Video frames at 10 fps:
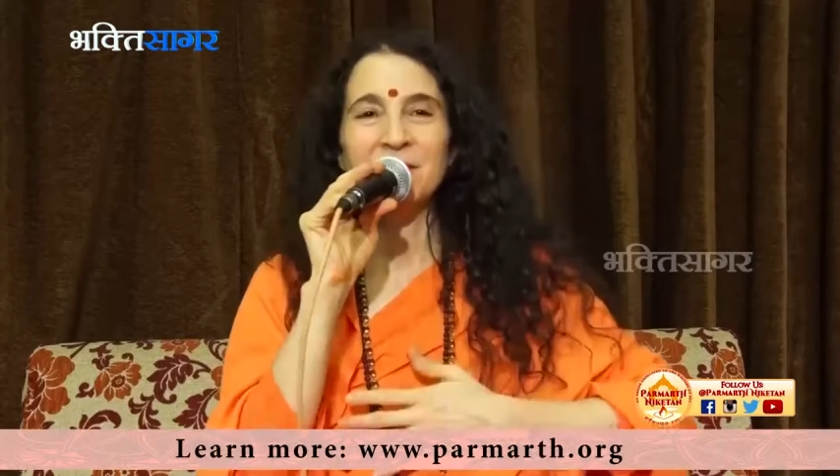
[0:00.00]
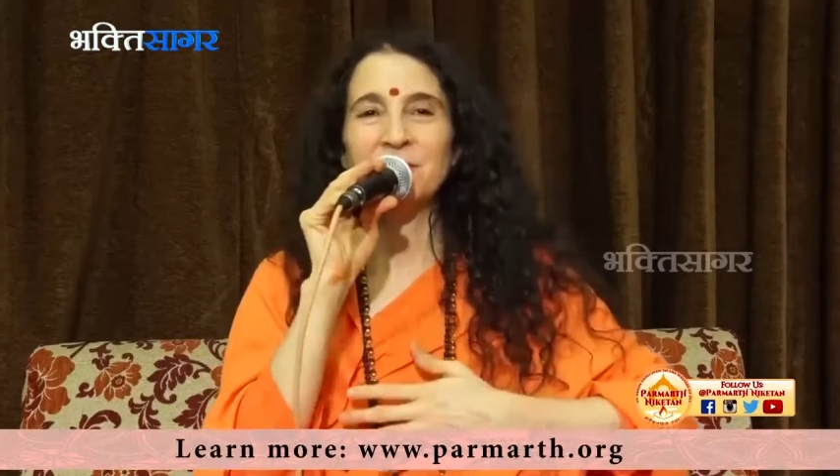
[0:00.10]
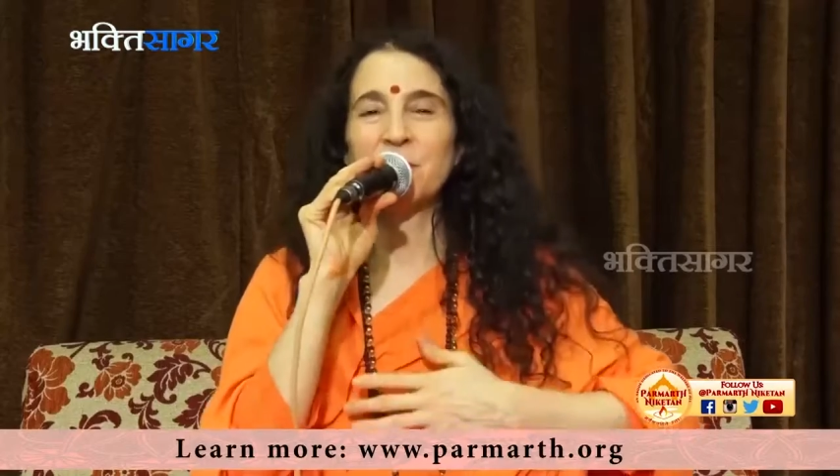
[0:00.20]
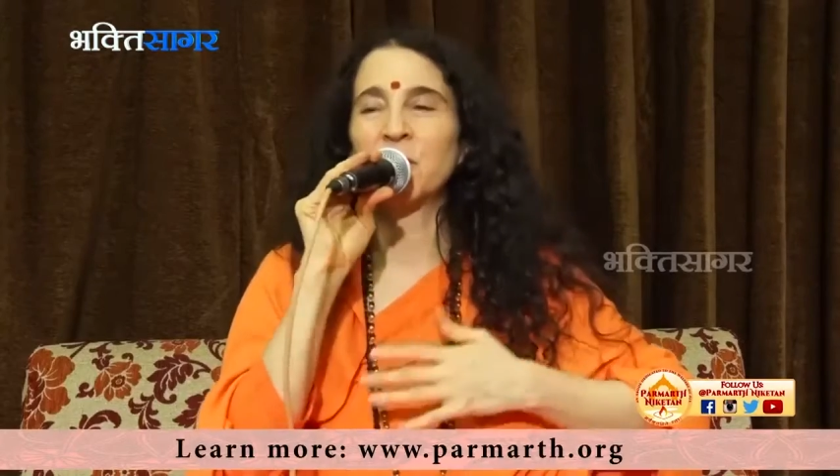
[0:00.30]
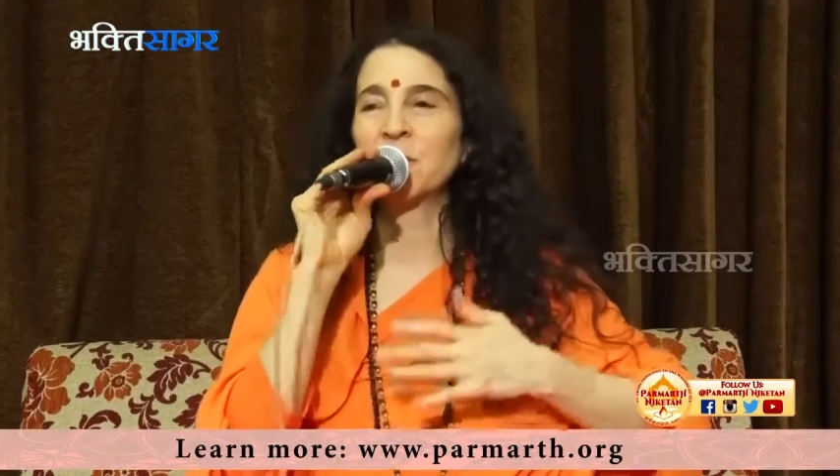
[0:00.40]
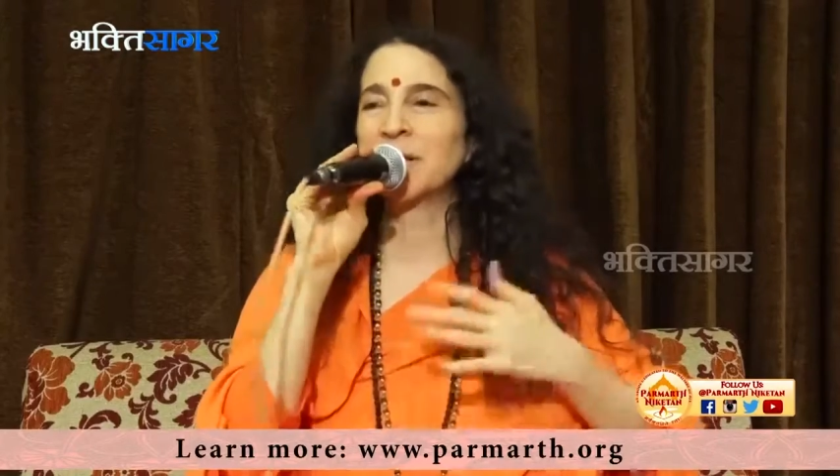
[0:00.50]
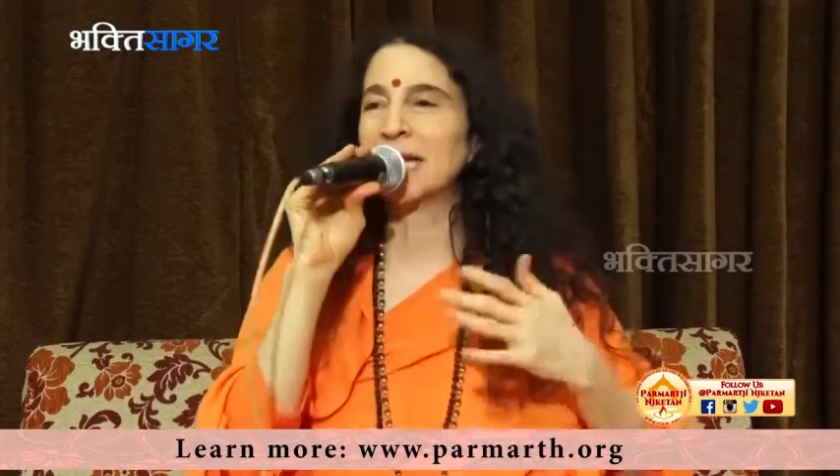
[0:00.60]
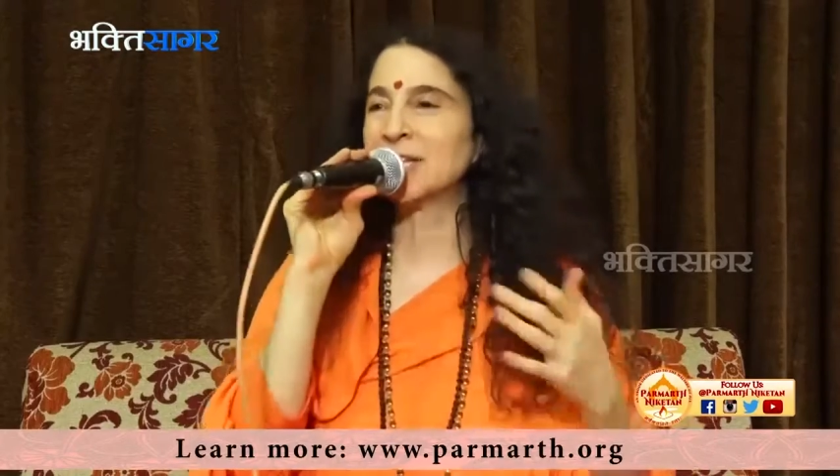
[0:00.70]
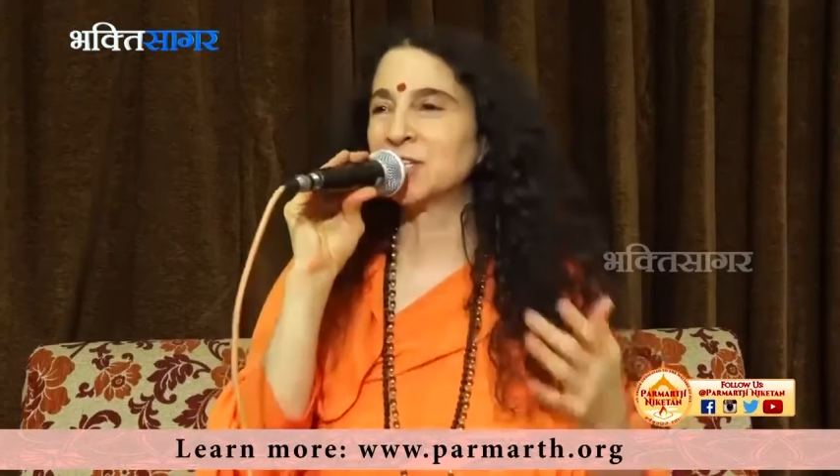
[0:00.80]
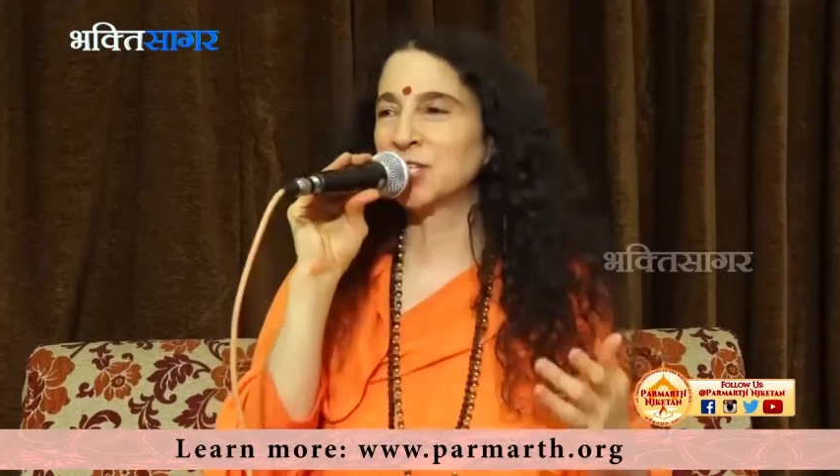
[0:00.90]
form an
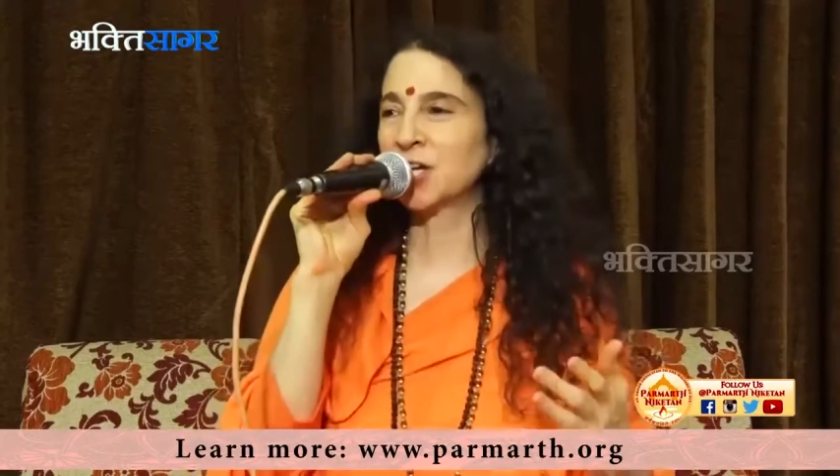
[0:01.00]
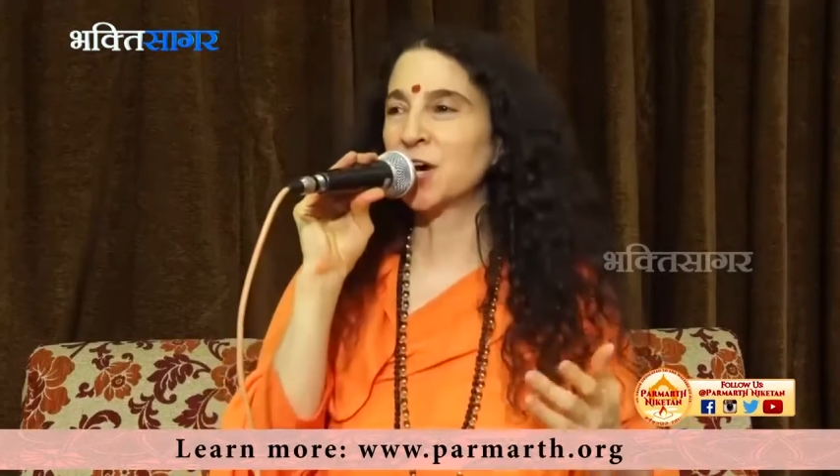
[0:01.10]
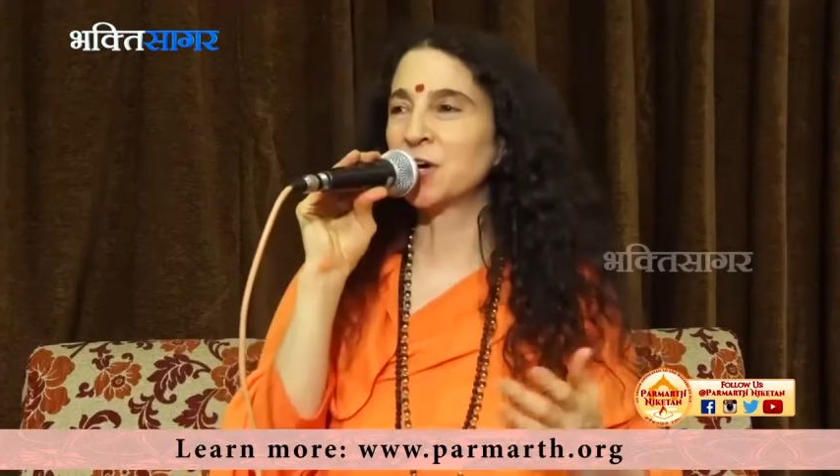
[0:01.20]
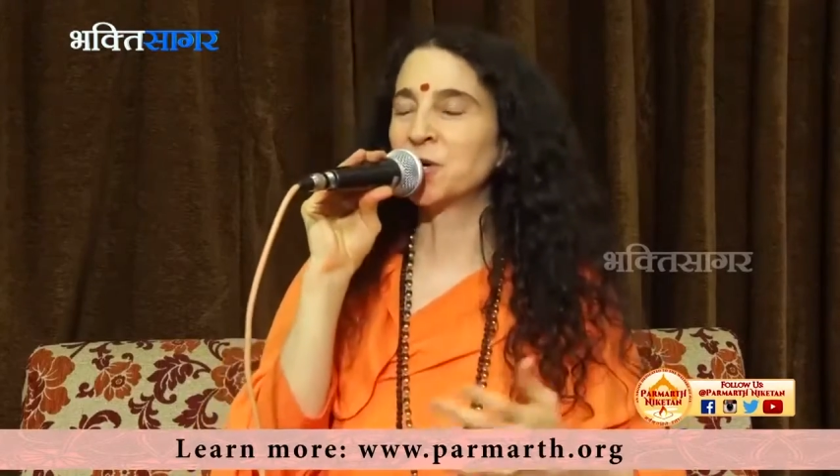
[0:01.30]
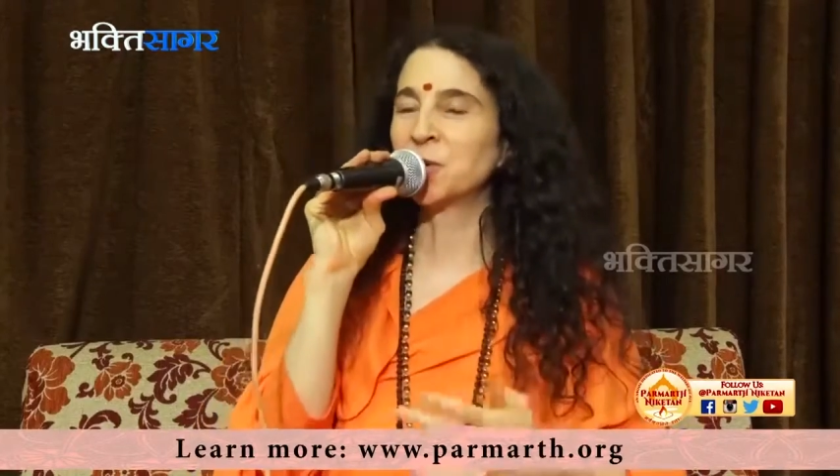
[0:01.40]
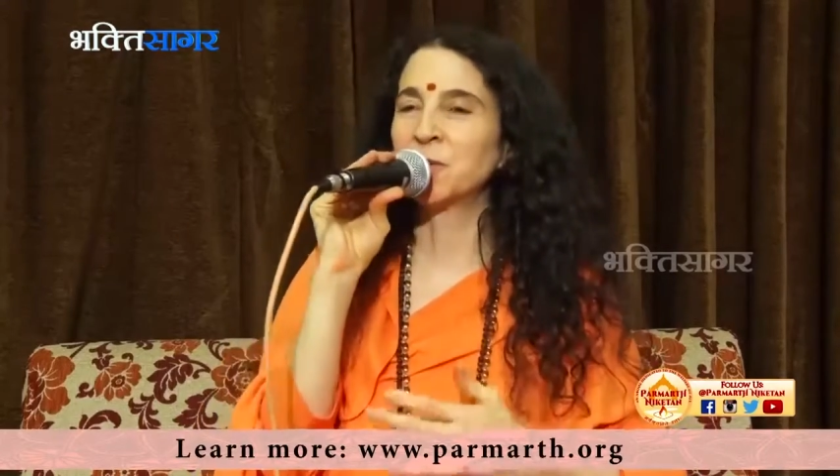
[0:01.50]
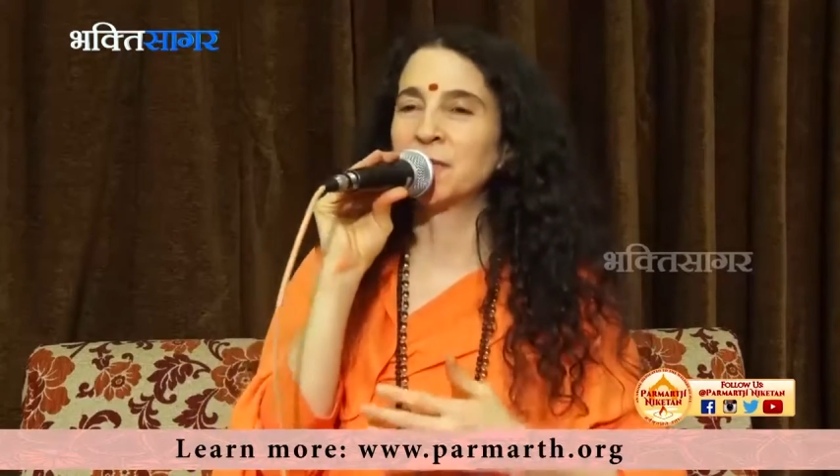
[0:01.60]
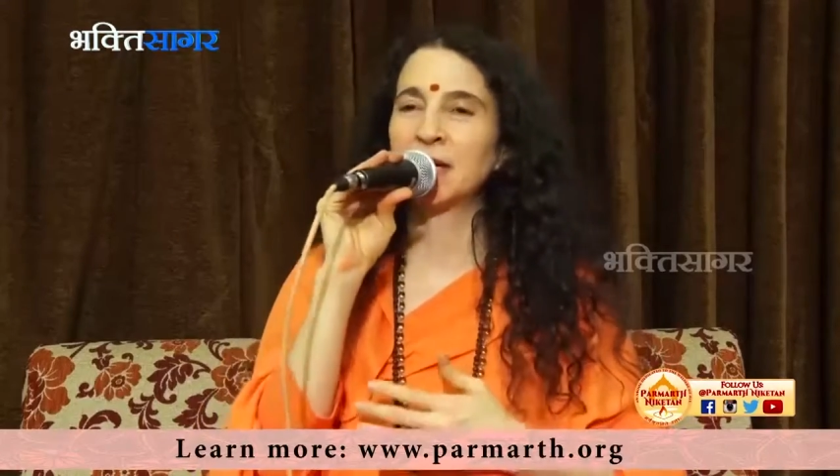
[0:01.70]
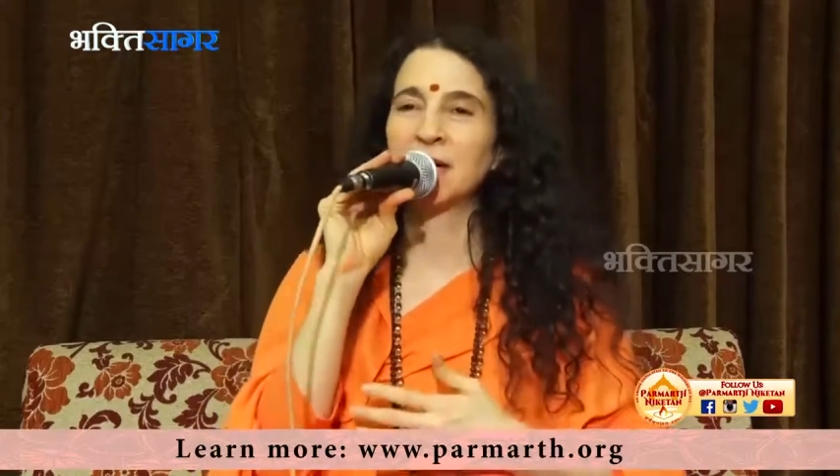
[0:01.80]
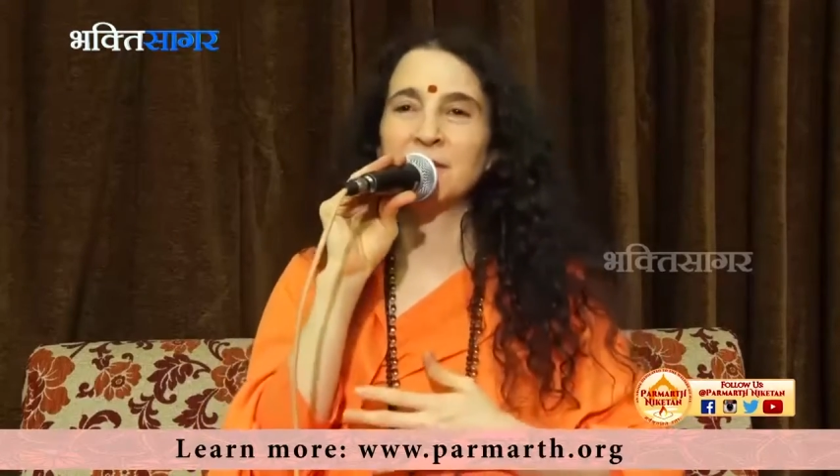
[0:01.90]
NGO or
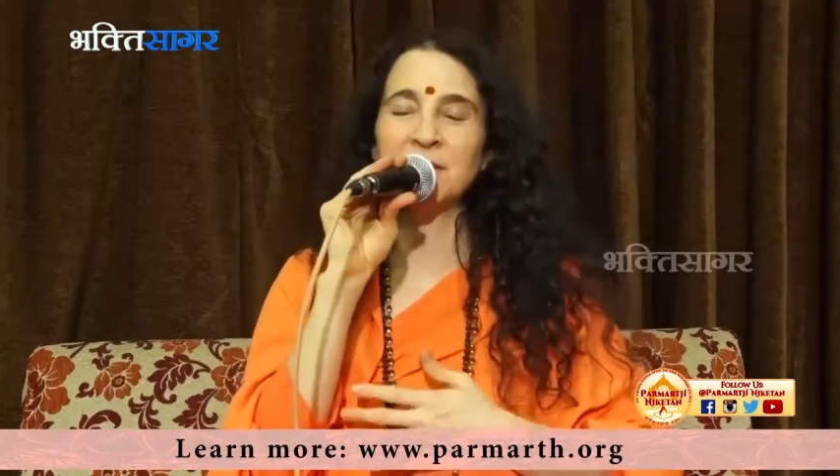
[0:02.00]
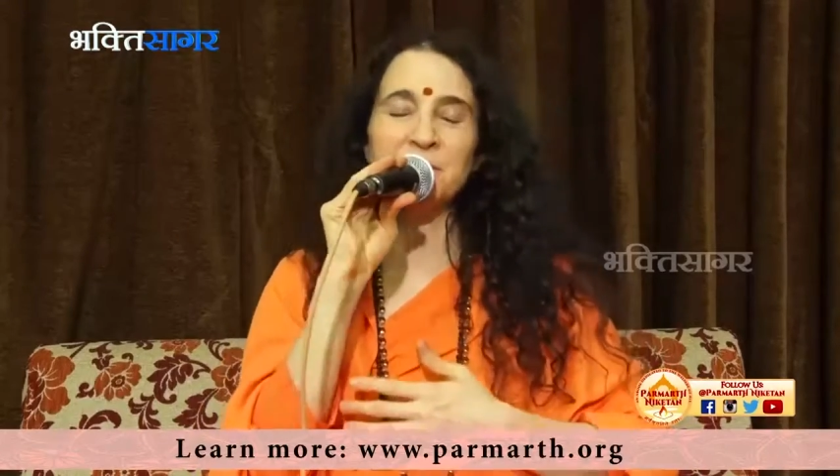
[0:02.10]
become